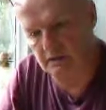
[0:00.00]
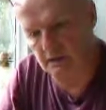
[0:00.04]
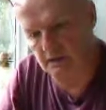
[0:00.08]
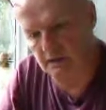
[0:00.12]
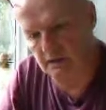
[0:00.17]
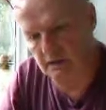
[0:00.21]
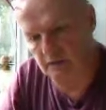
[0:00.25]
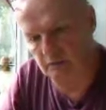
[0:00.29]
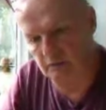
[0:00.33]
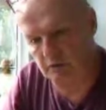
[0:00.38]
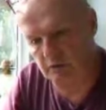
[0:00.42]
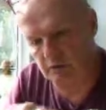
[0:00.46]

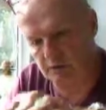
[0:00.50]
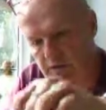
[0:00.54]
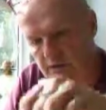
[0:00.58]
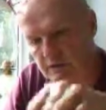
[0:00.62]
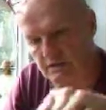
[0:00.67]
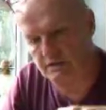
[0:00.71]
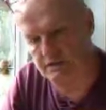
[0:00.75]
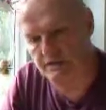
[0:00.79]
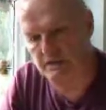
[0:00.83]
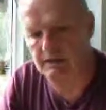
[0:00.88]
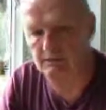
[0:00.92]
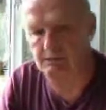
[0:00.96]
and they were a
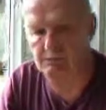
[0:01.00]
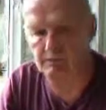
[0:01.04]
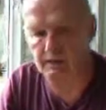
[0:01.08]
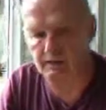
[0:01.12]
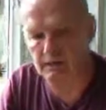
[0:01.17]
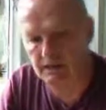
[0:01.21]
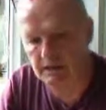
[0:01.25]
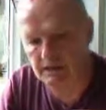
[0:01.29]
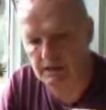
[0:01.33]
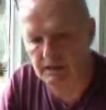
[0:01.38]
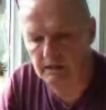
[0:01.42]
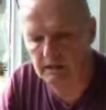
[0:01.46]
bit
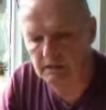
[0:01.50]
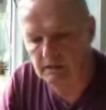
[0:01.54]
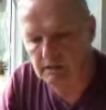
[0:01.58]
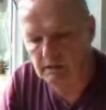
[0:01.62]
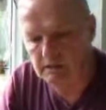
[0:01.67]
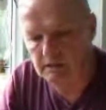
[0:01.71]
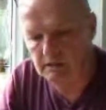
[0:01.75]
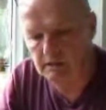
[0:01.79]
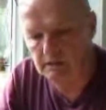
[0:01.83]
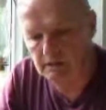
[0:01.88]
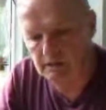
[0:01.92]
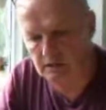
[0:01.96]
tippy,
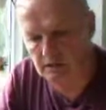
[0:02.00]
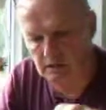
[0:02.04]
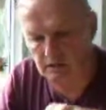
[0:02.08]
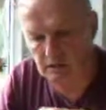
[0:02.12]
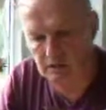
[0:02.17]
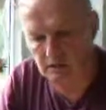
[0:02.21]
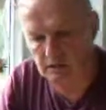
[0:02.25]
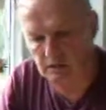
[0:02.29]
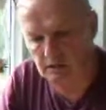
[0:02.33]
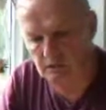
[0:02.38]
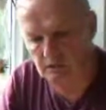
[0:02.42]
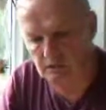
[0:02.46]
you know,
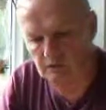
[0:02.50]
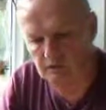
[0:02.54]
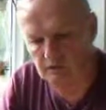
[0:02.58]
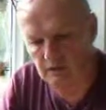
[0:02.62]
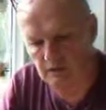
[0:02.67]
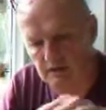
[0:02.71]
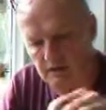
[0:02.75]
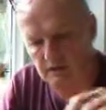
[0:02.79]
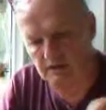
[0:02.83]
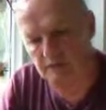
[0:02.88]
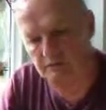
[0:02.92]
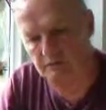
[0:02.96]
and you couldn't
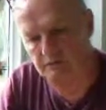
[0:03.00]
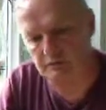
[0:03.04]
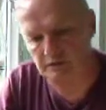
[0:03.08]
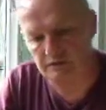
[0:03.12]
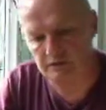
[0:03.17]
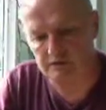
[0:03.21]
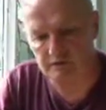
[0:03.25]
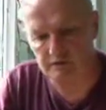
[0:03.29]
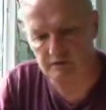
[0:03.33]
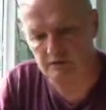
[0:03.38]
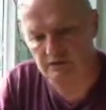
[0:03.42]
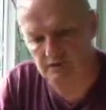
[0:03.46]
tell the
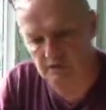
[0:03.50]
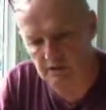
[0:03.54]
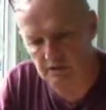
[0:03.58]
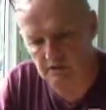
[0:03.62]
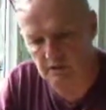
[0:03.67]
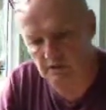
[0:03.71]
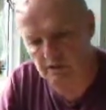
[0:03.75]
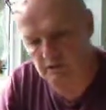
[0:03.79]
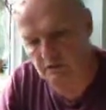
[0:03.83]
difference, and they